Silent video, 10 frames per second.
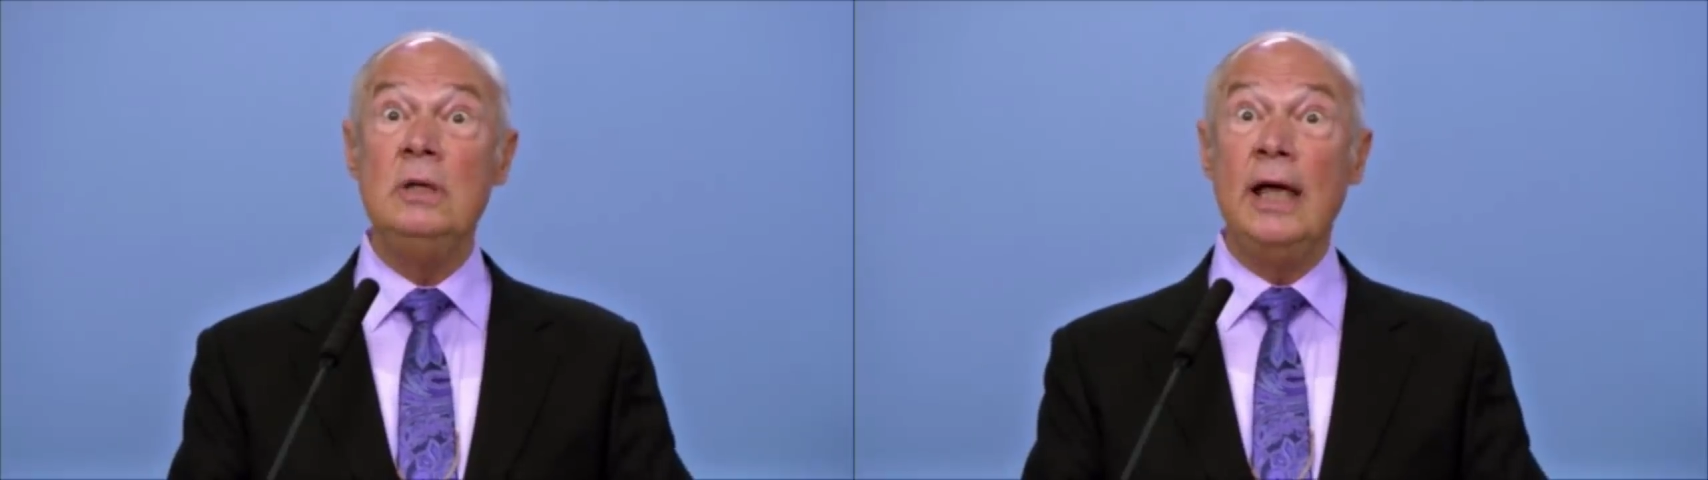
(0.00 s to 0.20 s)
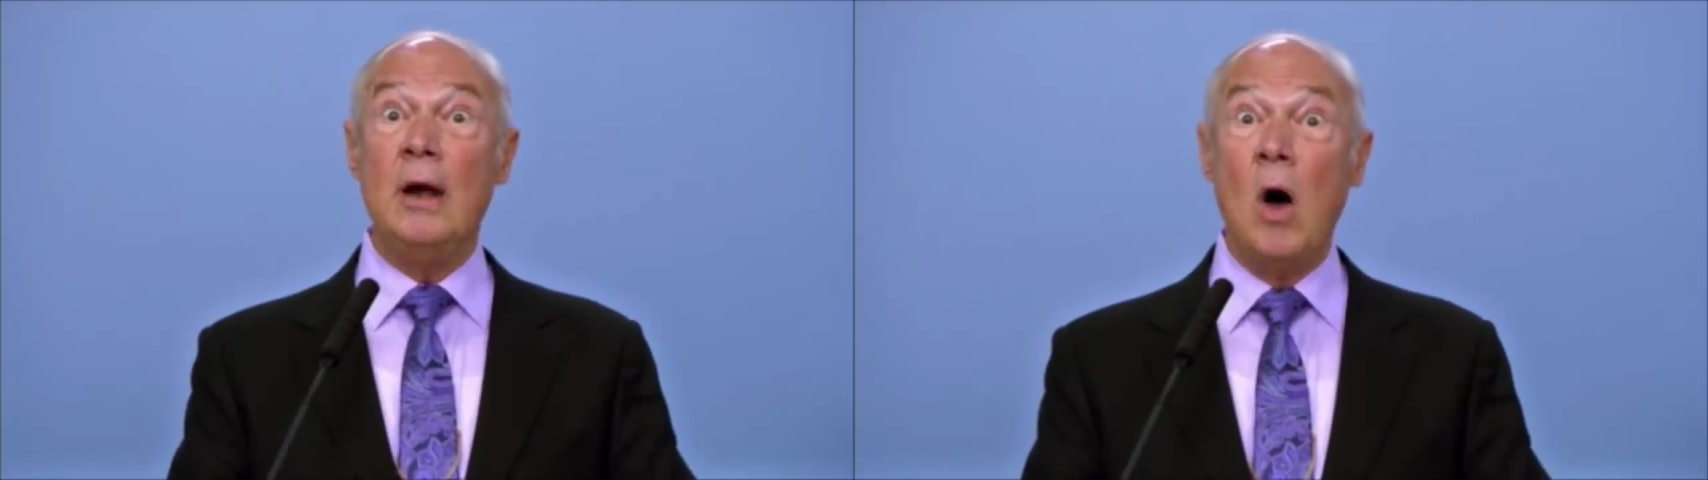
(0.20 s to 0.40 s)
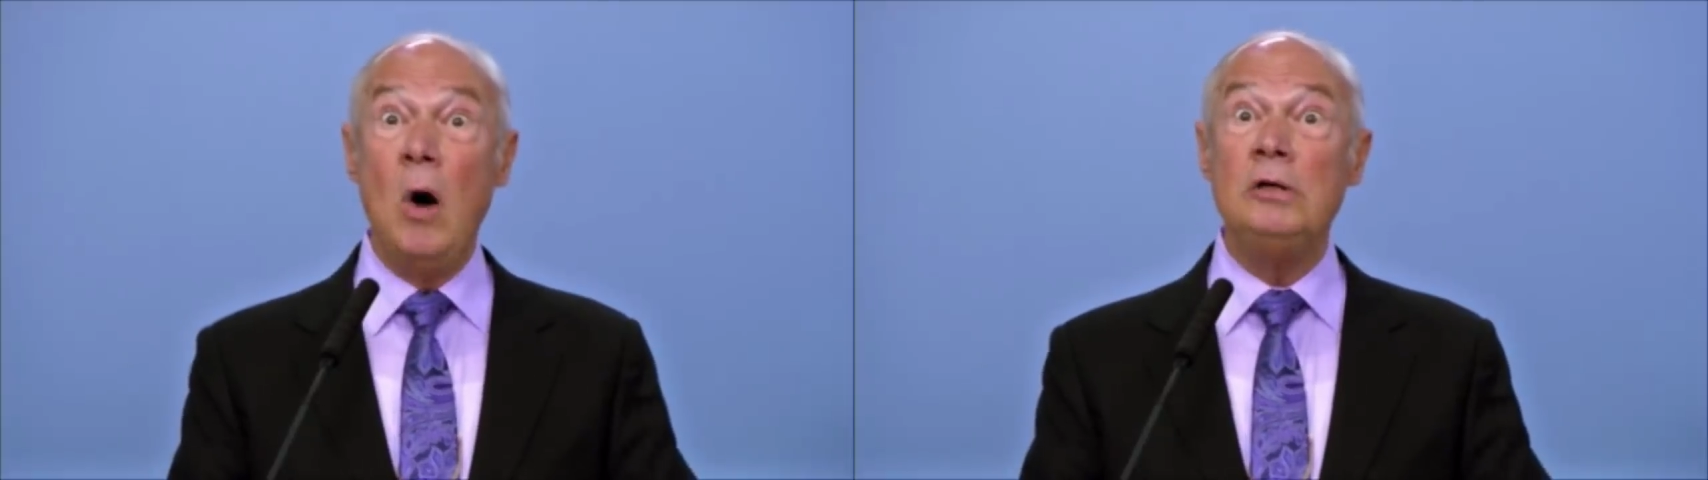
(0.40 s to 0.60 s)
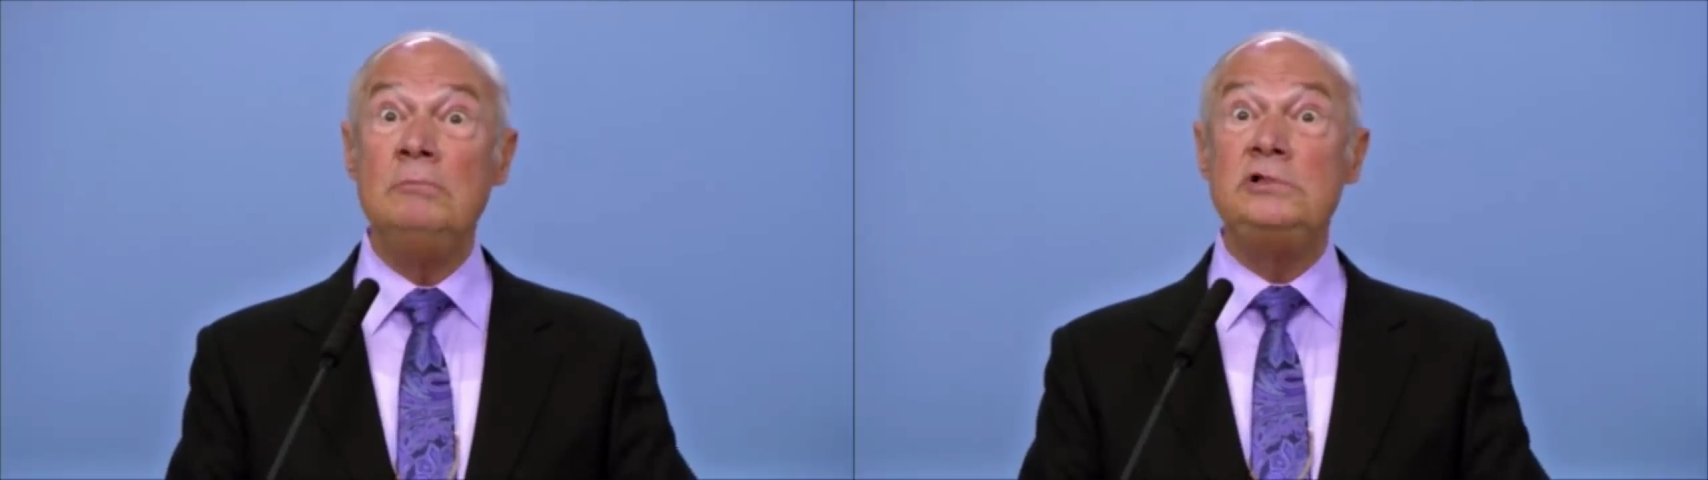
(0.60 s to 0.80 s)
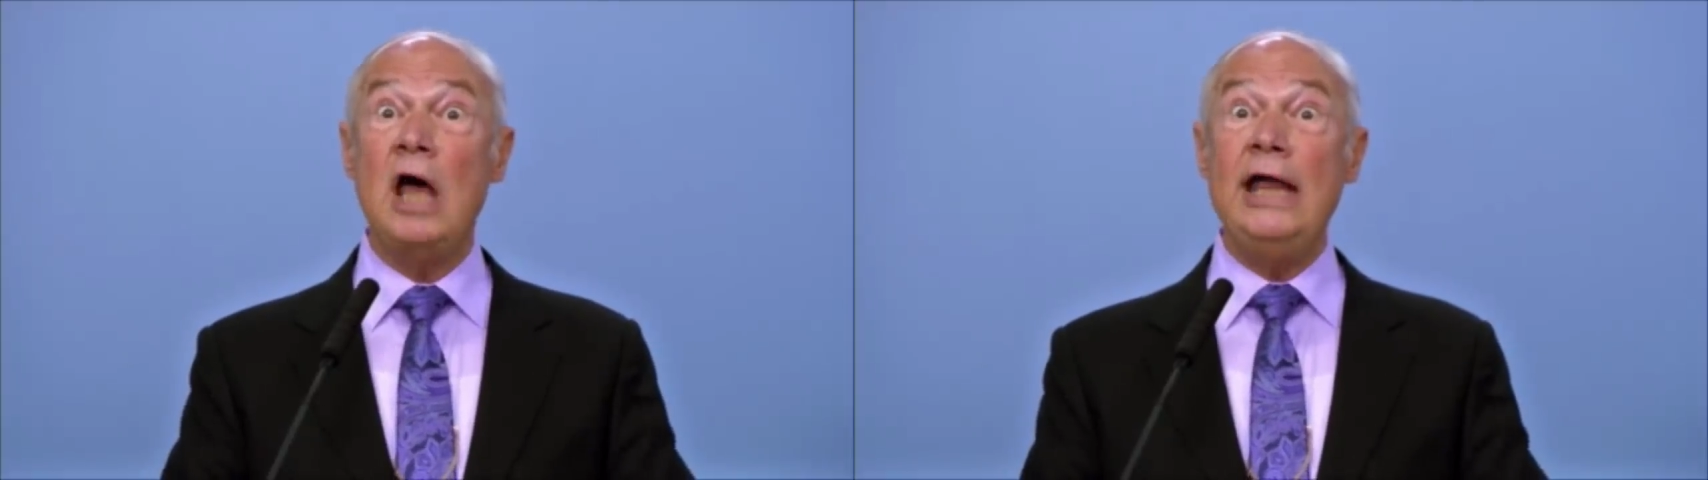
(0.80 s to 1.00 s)
and hold
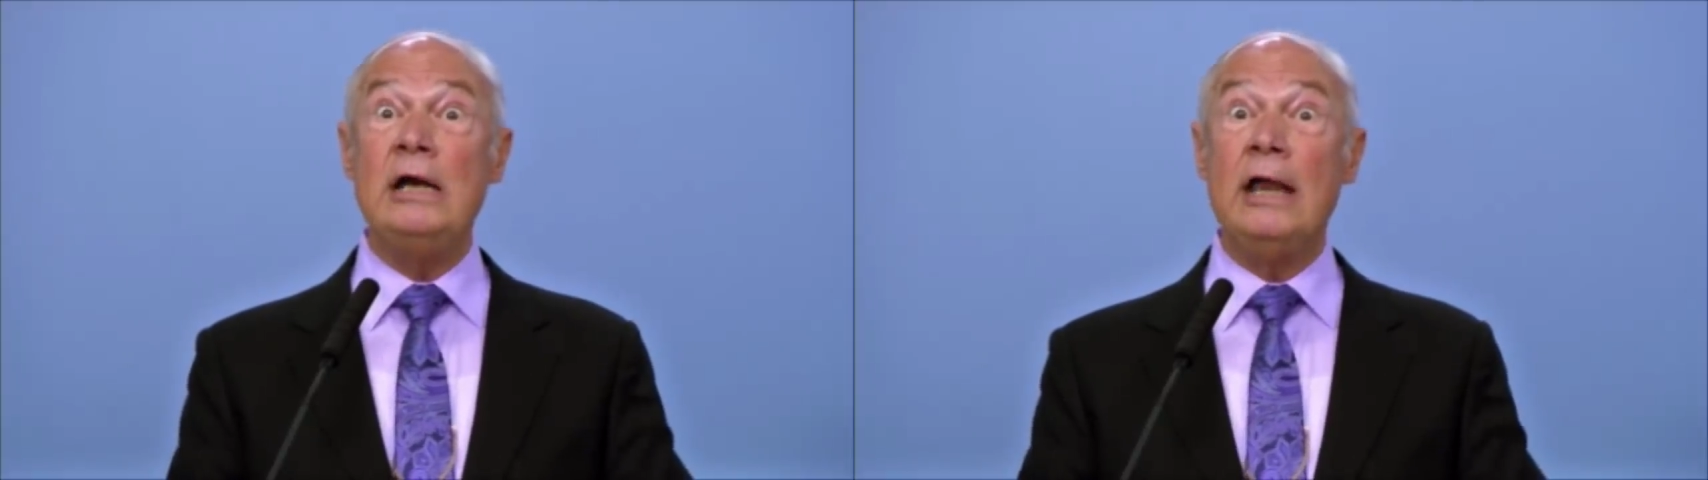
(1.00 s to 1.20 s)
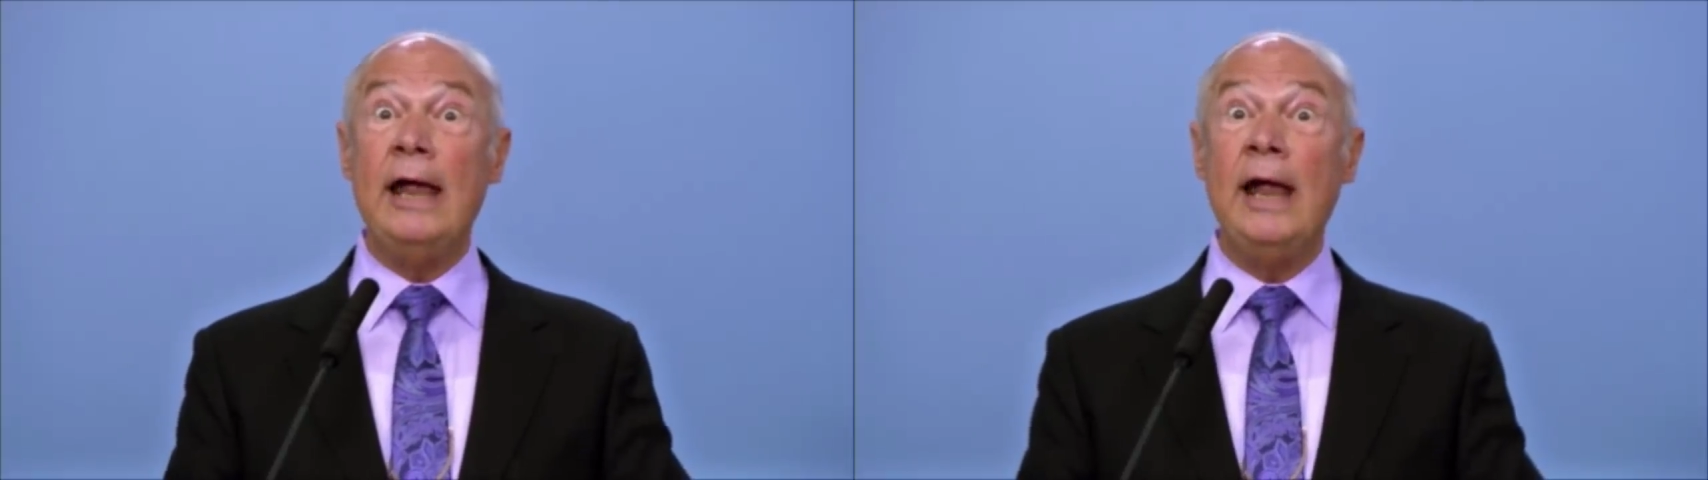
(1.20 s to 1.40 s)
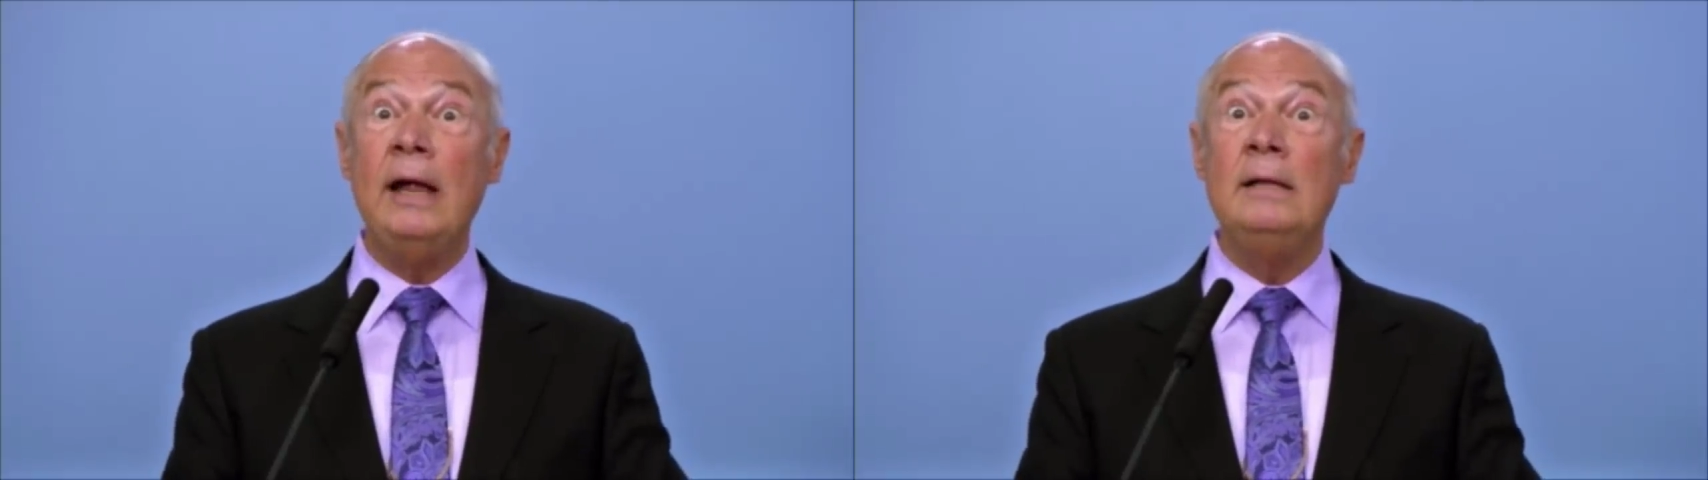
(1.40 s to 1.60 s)
them tightly